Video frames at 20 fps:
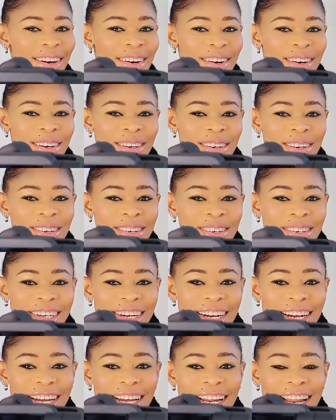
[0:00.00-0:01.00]

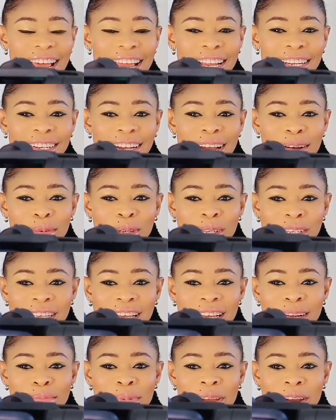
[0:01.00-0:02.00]
Oh god, I'm
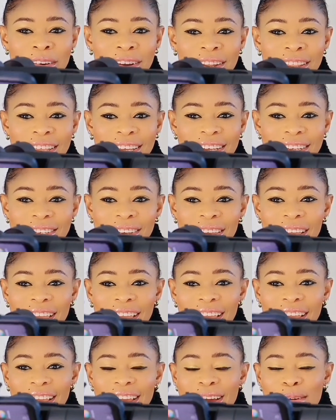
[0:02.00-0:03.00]
just admiring this,
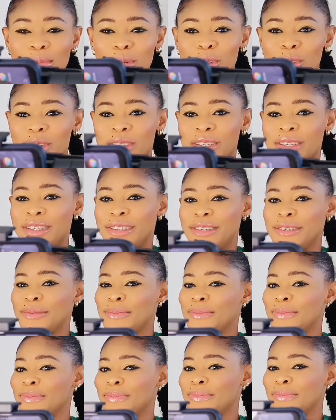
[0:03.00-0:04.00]
okay? I'm just
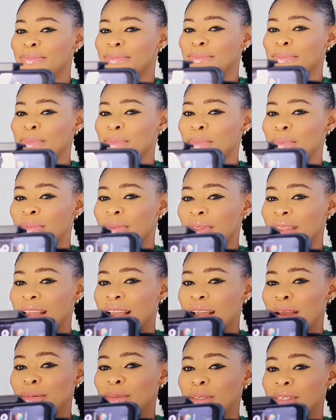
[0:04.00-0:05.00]

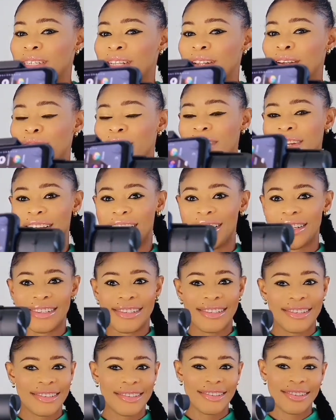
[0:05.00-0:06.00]
loving
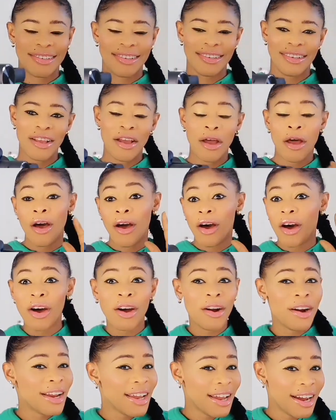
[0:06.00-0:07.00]
it.
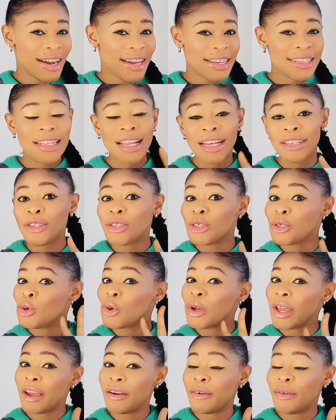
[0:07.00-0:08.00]
Alright guys, let's just
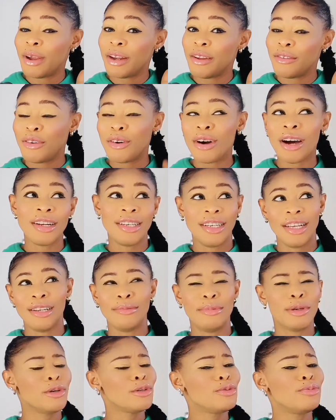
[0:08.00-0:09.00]
go get ready for our
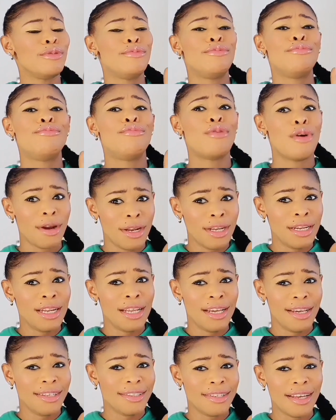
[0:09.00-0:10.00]
day because we're
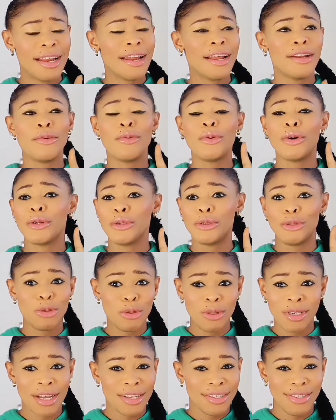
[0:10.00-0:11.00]
running late and I don't want to
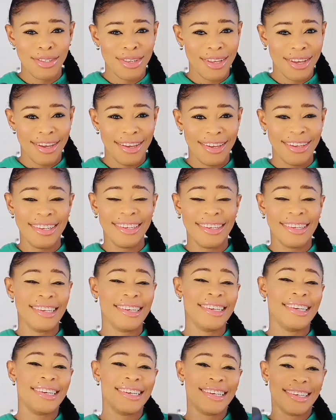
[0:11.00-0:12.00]
do that
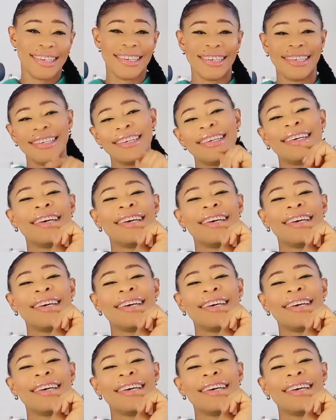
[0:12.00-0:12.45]
today.